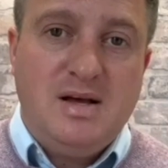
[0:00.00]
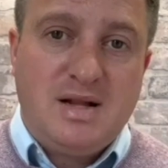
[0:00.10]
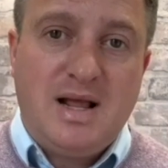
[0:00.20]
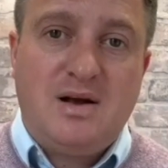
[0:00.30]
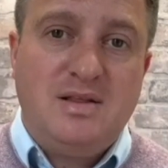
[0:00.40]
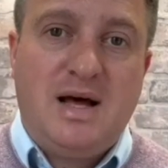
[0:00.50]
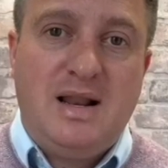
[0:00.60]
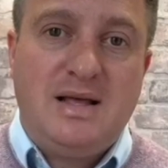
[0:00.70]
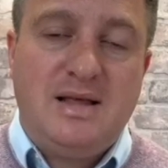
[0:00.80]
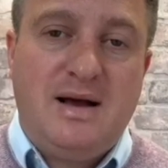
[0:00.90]
Click on that
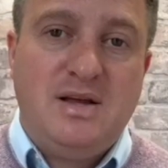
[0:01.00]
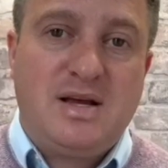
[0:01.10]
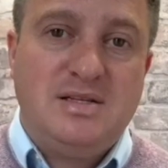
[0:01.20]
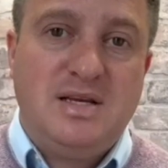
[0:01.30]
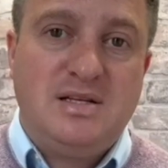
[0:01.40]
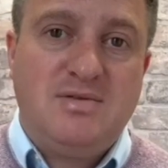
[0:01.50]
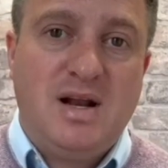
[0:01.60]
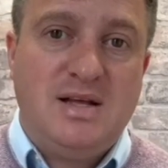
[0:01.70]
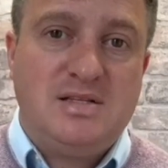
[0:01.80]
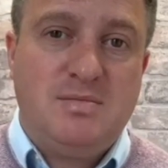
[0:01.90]
link there and you can see
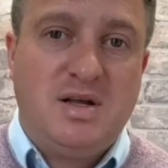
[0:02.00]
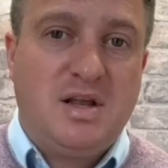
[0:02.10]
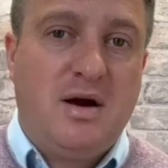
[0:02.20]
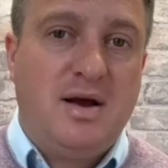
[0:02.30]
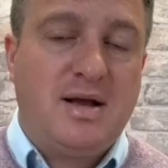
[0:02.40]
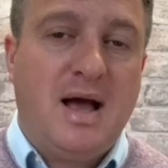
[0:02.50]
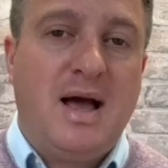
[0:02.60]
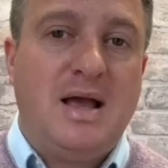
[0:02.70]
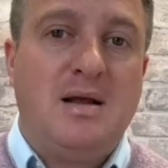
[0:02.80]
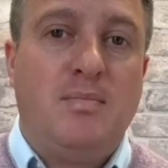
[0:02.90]
directly into my diary and get
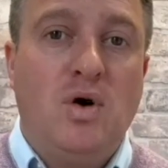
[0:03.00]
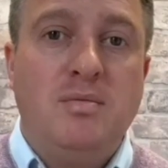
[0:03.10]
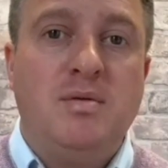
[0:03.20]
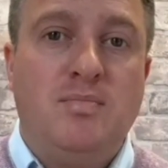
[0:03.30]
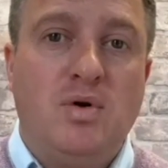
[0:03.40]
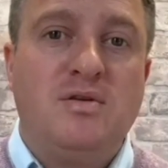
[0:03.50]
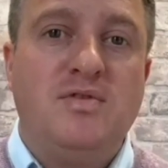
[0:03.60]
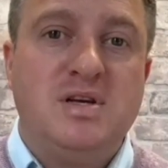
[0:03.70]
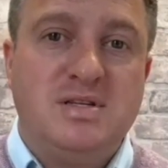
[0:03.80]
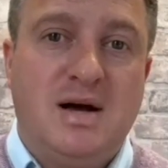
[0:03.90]
an appointment booked
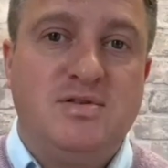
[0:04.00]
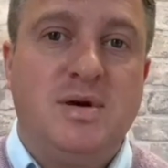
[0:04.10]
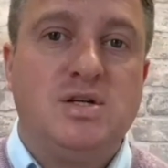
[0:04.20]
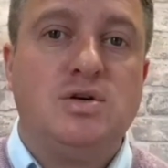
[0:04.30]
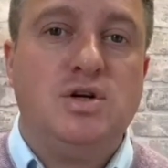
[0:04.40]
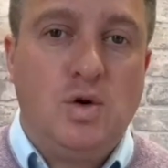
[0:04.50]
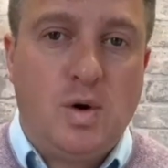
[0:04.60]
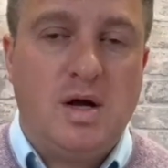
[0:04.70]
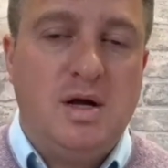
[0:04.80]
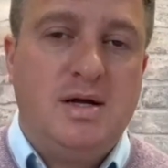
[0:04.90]
for yourself to make sure you
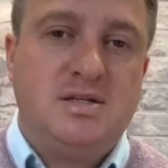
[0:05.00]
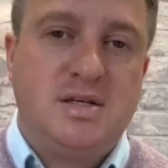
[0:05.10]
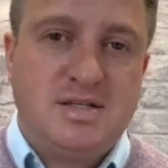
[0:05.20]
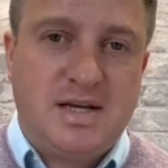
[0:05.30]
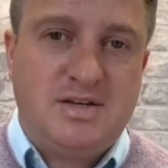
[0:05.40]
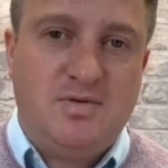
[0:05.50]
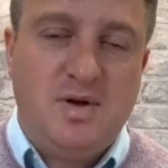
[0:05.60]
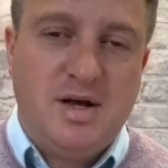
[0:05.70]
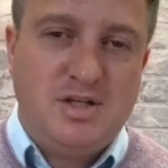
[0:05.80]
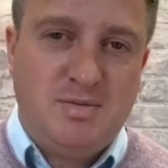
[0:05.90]
are as successful as